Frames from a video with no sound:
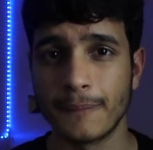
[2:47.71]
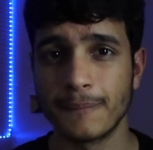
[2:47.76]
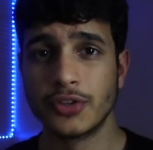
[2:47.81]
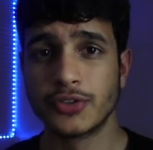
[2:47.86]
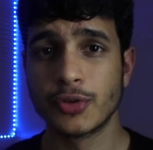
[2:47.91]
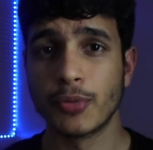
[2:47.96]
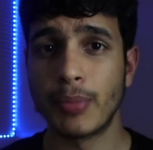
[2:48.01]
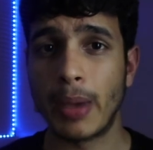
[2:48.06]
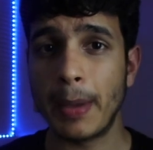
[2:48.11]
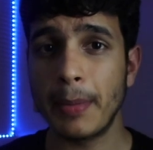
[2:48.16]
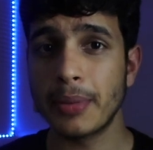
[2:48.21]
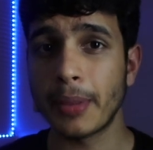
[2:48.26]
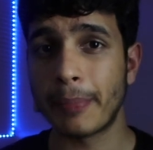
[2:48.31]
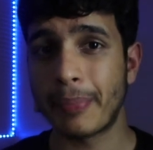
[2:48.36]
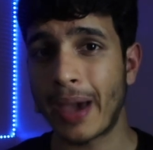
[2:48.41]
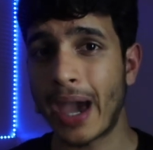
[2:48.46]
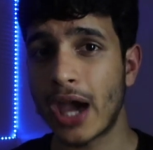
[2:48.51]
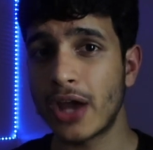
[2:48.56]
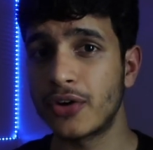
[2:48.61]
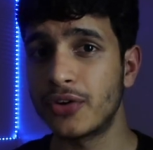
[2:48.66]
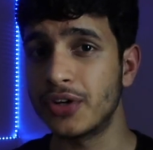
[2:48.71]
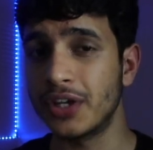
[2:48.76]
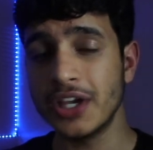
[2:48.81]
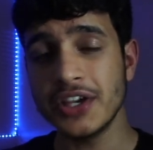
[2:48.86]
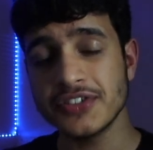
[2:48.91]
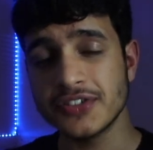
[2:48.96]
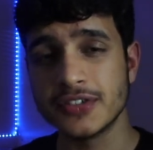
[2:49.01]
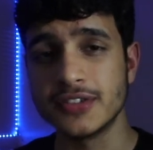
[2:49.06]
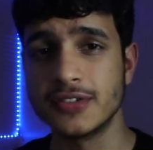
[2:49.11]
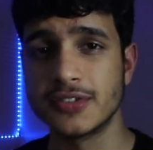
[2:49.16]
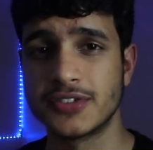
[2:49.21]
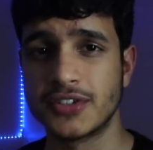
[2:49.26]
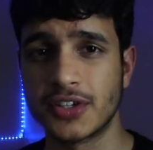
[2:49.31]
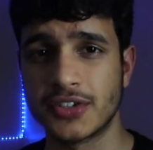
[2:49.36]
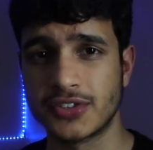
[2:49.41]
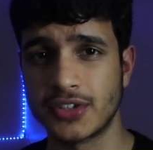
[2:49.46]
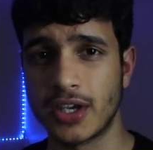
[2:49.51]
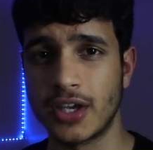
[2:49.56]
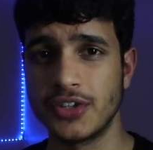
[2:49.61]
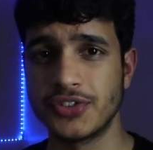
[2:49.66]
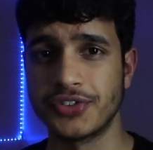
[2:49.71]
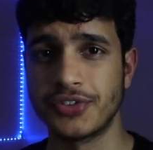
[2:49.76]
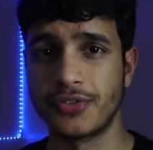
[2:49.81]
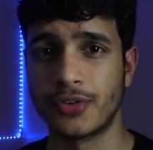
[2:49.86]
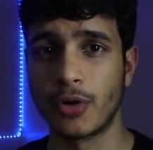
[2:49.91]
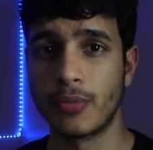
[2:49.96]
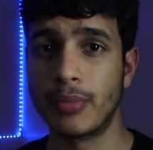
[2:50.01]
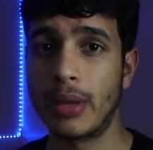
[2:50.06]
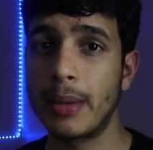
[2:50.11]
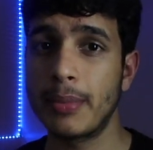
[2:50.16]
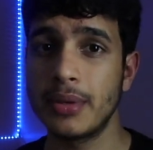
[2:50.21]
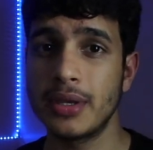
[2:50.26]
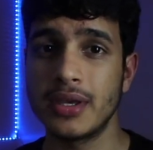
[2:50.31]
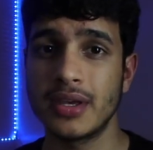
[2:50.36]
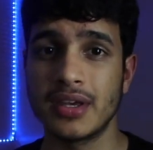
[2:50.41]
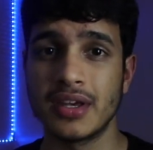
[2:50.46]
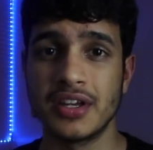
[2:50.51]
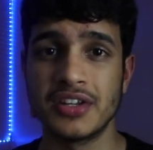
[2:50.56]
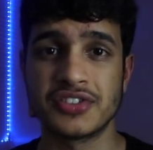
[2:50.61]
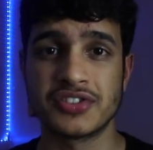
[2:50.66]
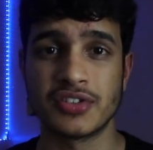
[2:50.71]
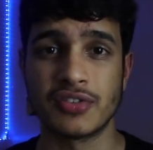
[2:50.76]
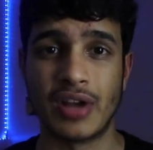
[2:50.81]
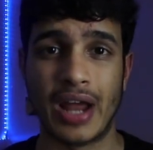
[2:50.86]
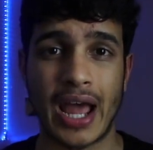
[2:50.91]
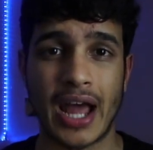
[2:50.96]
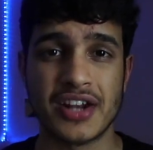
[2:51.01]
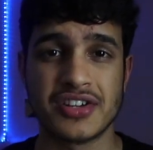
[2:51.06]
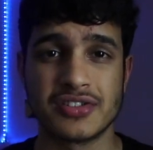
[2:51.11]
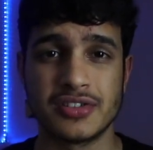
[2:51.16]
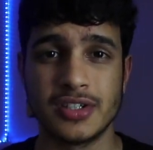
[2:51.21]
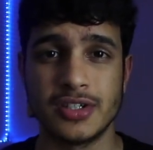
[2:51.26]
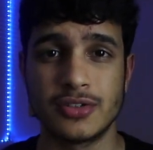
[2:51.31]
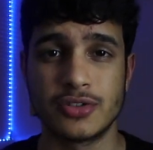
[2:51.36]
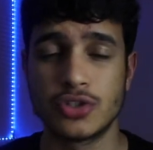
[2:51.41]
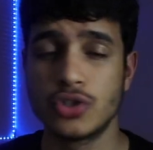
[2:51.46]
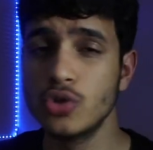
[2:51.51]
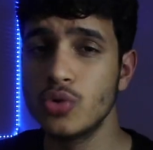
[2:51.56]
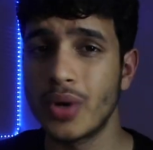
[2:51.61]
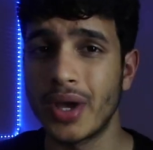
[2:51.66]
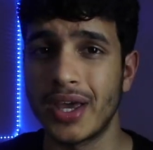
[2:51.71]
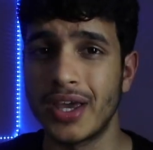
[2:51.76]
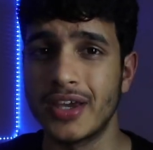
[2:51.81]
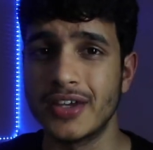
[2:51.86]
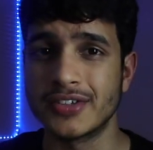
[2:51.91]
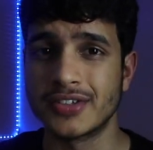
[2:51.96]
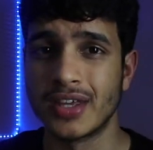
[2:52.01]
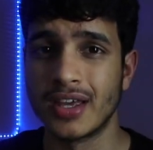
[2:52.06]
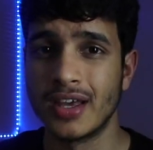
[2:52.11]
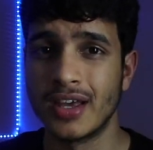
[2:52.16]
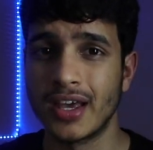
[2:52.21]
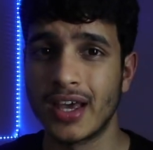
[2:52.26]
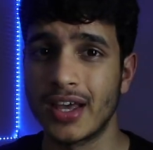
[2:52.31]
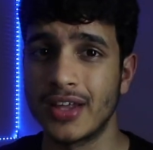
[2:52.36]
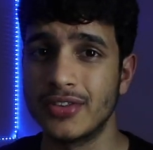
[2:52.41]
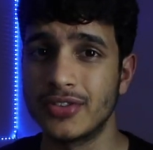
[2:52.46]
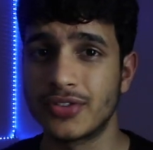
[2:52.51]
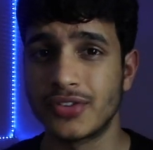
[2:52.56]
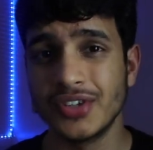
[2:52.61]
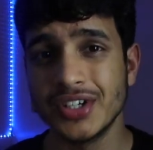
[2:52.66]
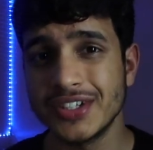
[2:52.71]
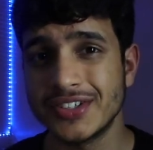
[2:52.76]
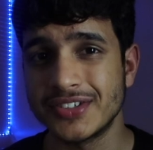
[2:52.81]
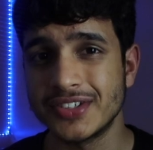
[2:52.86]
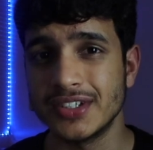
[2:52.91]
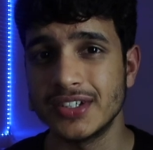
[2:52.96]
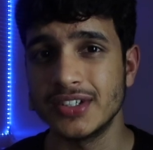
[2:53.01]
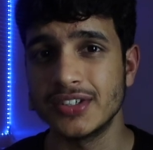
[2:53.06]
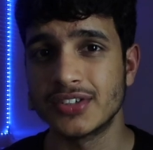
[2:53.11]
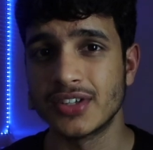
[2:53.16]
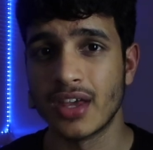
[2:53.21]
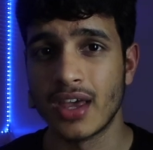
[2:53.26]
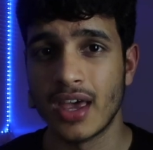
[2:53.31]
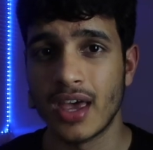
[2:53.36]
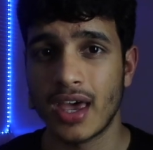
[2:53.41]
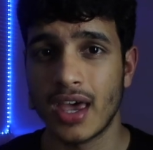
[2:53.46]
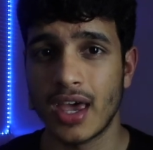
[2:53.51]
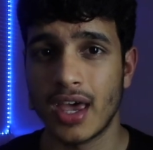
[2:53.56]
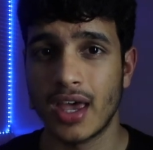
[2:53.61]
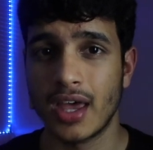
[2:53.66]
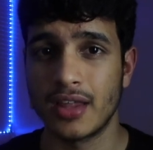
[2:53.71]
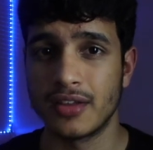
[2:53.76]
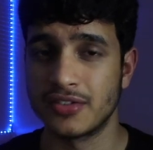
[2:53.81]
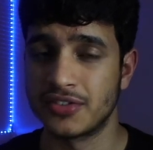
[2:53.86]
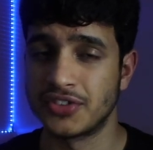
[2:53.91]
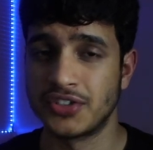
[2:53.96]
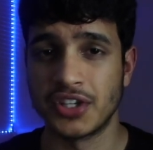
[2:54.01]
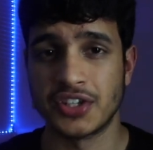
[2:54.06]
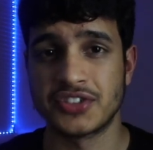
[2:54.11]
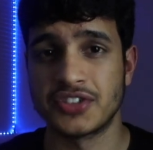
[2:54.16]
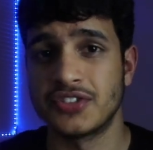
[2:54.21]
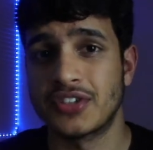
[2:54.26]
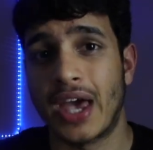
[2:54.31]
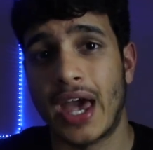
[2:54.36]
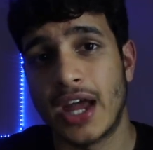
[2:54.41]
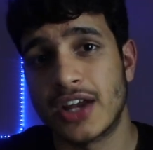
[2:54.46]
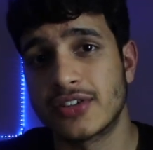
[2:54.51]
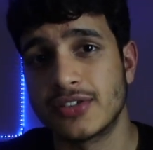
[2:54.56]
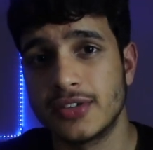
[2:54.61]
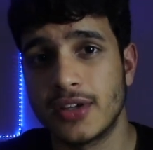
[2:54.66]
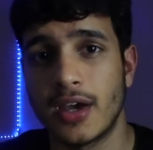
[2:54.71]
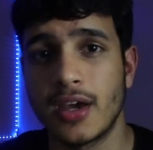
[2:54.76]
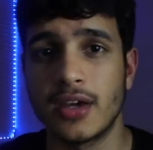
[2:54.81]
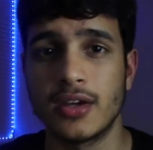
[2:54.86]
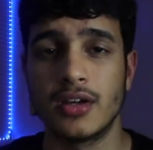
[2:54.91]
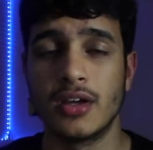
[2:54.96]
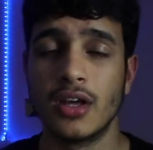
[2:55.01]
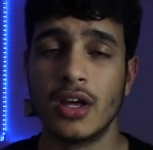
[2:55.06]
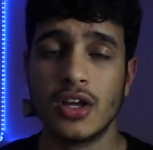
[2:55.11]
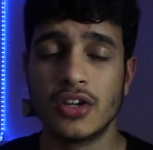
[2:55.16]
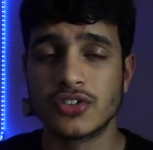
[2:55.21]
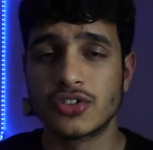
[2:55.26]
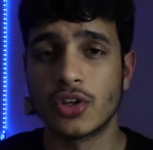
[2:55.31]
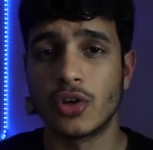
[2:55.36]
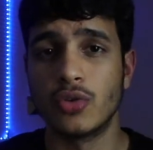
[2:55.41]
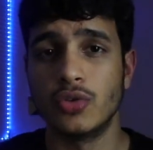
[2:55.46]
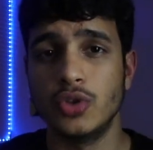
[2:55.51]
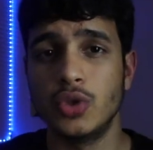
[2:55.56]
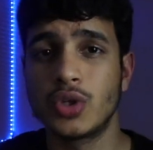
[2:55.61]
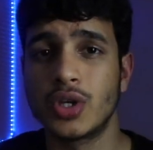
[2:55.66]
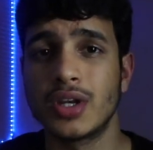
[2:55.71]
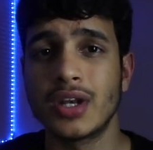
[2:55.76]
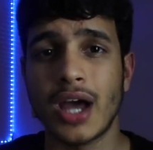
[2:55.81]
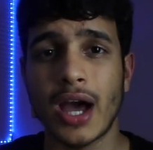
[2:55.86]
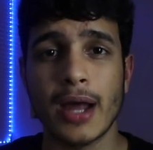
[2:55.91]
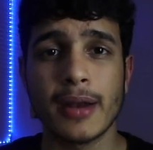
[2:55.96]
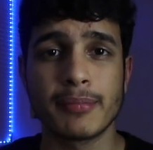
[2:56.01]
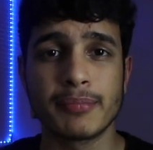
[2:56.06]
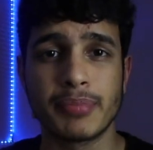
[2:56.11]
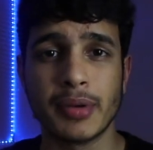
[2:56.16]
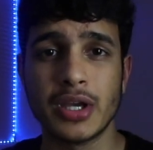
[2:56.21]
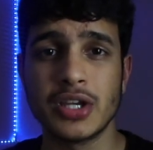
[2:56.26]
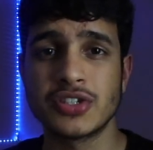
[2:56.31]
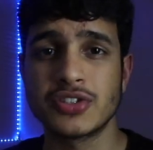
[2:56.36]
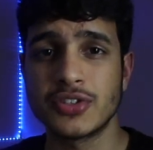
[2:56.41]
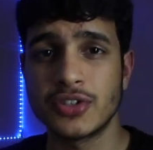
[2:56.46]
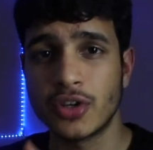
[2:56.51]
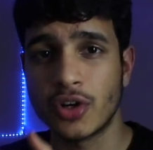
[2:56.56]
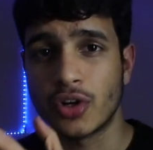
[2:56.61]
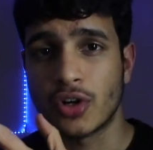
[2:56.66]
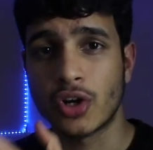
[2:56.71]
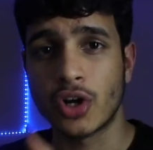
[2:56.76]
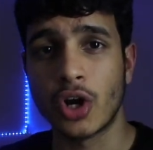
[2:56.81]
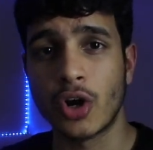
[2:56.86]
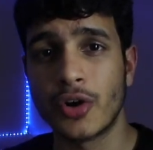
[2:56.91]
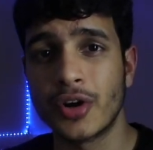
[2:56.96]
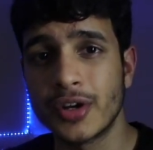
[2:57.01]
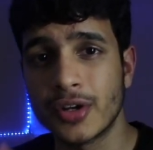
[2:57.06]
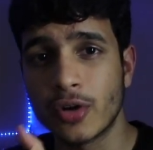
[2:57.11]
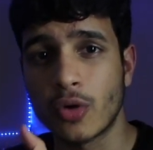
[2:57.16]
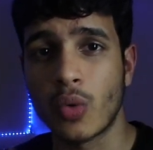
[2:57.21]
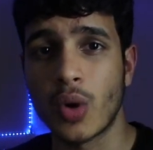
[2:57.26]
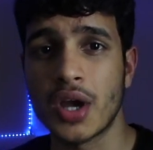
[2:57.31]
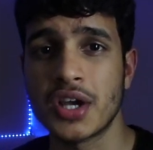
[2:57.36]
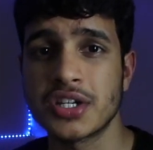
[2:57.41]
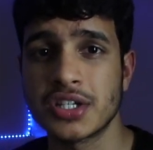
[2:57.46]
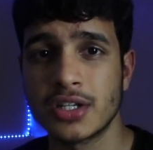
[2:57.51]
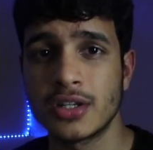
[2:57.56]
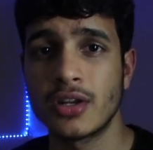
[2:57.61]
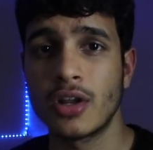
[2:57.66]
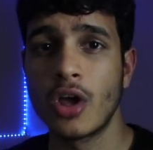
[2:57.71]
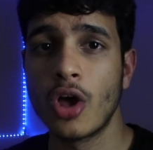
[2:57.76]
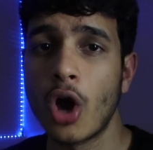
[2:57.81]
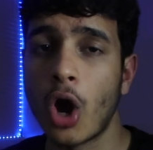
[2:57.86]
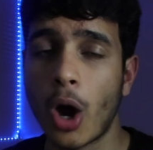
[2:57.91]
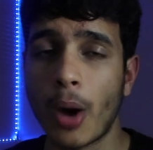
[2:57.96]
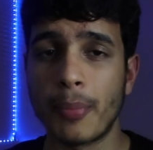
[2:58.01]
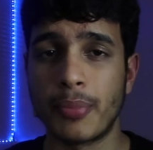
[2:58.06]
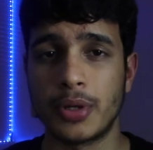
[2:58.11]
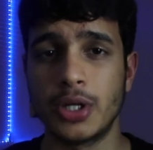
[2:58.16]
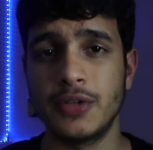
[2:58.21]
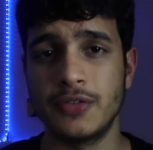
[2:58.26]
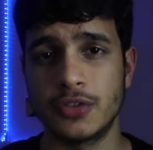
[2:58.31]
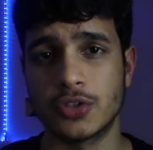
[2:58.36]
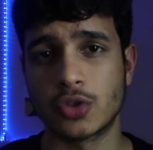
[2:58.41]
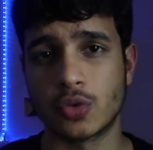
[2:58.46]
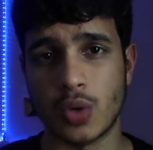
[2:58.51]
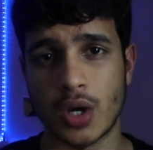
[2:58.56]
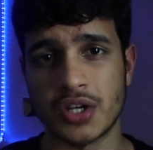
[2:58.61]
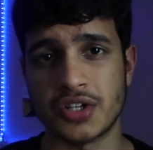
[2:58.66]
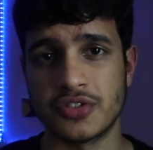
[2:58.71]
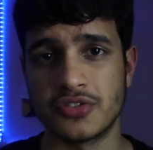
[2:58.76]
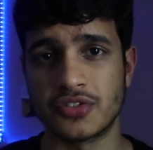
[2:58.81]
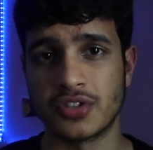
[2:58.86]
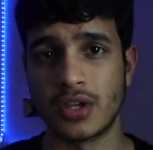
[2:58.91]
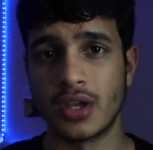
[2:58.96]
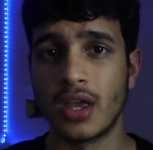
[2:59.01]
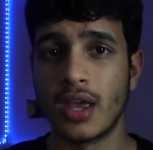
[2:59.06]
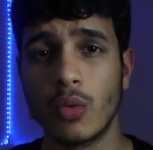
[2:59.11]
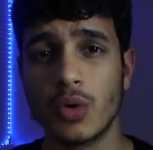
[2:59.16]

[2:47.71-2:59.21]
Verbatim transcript: So maybe the pattern isn't six A's in a row. Maybe it's actually two A's and three C's and six is actually A. So you cannot base your current question on previous questions.